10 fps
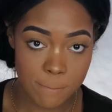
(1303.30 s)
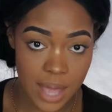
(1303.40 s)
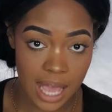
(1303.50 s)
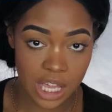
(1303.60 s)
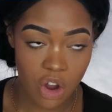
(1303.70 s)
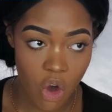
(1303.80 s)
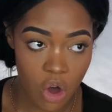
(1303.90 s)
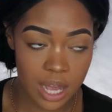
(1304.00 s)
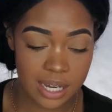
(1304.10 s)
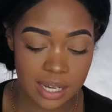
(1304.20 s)
pack it
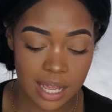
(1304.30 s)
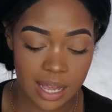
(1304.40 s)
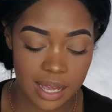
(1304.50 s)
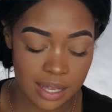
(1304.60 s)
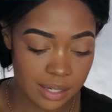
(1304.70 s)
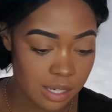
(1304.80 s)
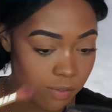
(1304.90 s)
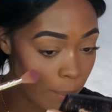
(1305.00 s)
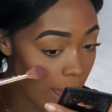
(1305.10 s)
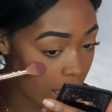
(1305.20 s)
on, and
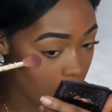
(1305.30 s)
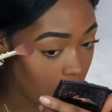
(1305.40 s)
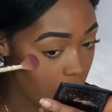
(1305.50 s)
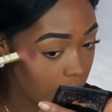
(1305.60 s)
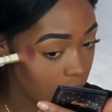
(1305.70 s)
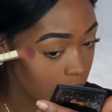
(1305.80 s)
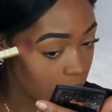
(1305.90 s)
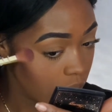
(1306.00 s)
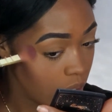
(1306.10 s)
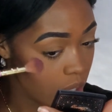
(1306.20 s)
if I pack it on,
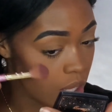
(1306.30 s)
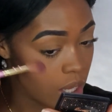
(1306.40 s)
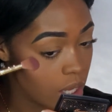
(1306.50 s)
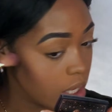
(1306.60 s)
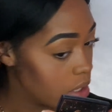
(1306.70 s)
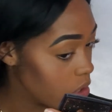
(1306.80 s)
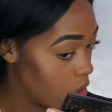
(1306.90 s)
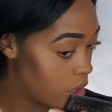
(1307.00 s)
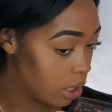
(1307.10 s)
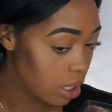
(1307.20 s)
it's
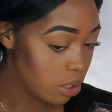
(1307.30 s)
gonna look a